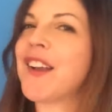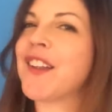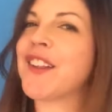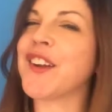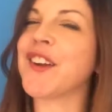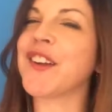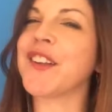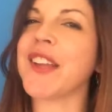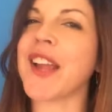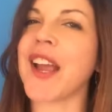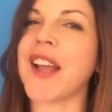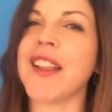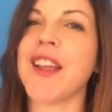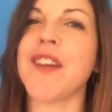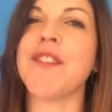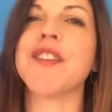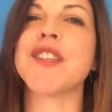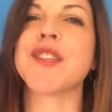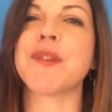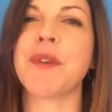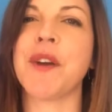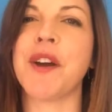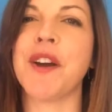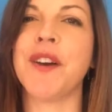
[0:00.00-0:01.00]
clearly I love
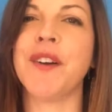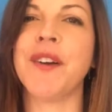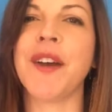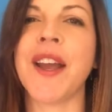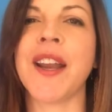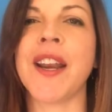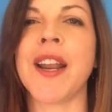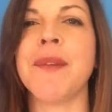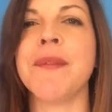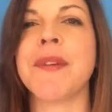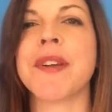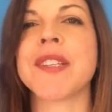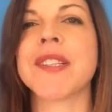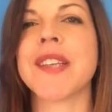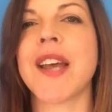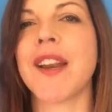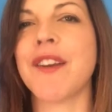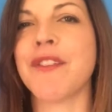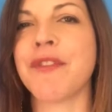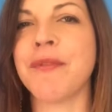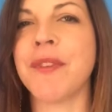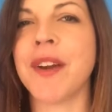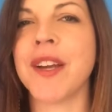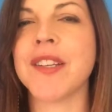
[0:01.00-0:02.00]
this quote, and I'm
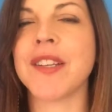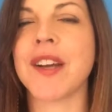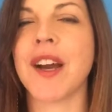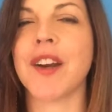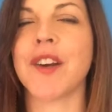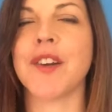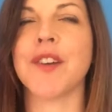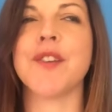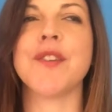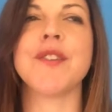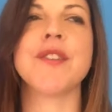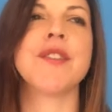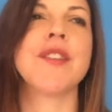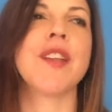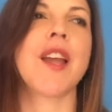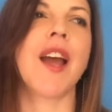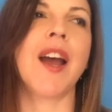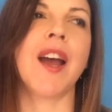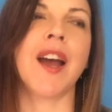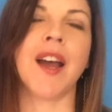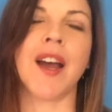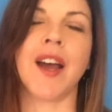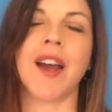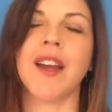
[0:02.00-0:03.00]
excited for my daughter, who's
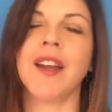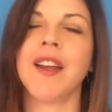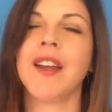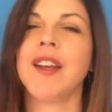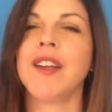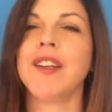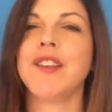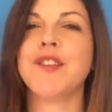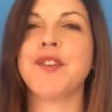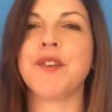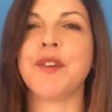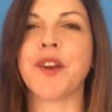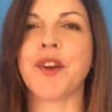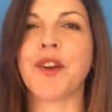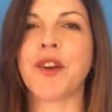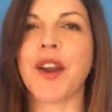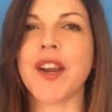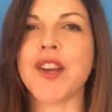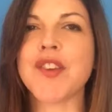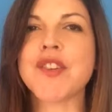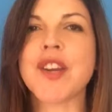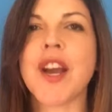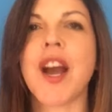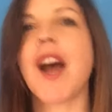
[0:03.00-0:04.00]
uh, doing a
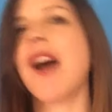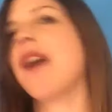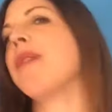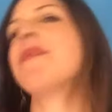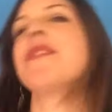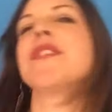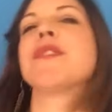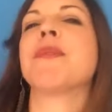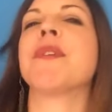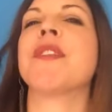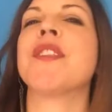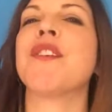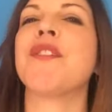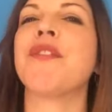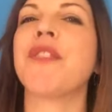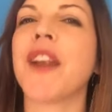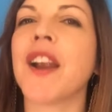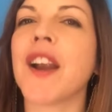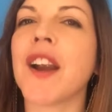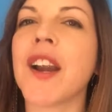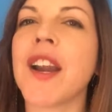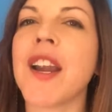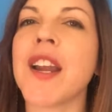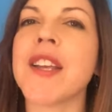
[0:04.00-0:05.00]
great job as one of the
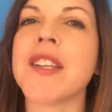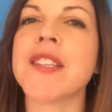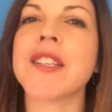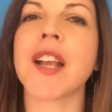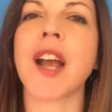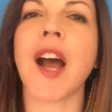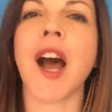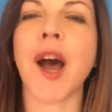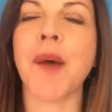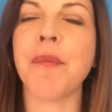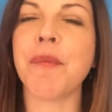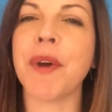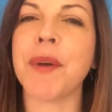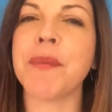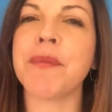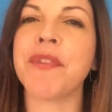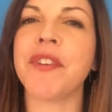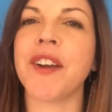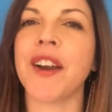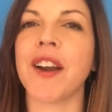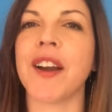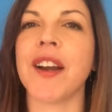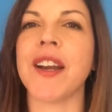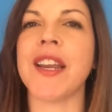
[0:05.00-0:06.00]
fairies, the cobweb
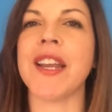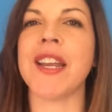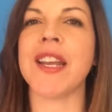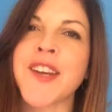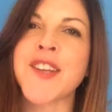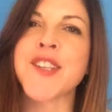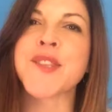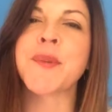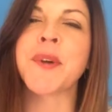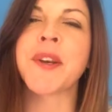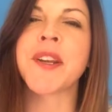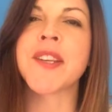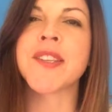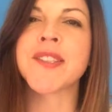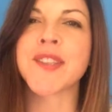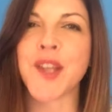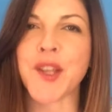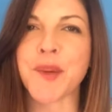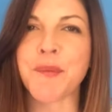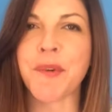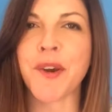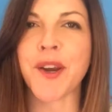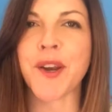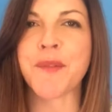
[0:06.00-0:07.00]
fairy, and I just wanted to
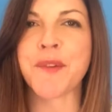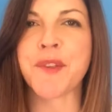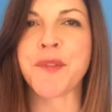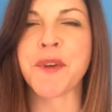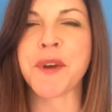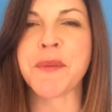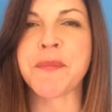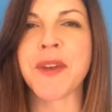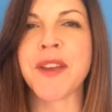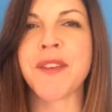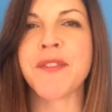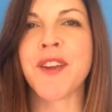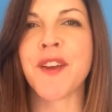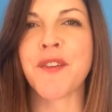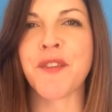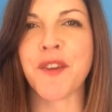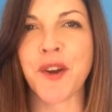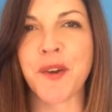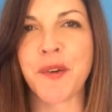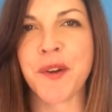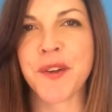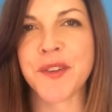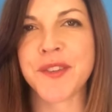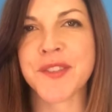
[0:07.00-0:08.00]
celebrate it with one of my favorite
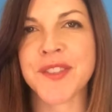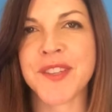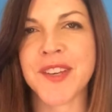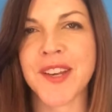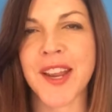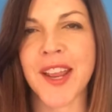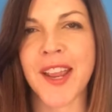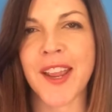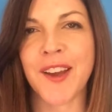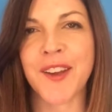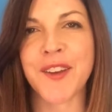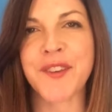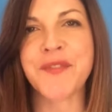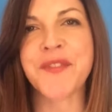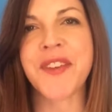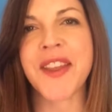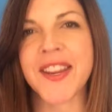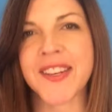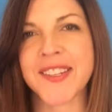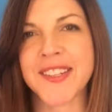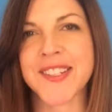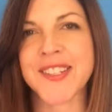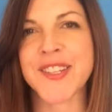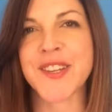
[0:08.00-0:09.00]
quotes today on
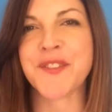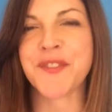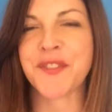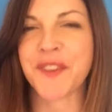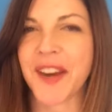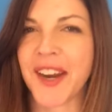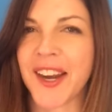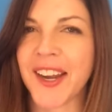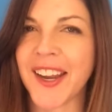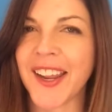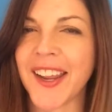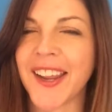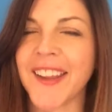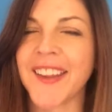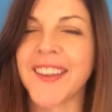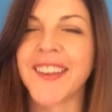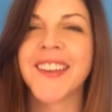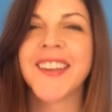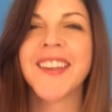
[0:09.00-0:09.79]
Fantasy Friday.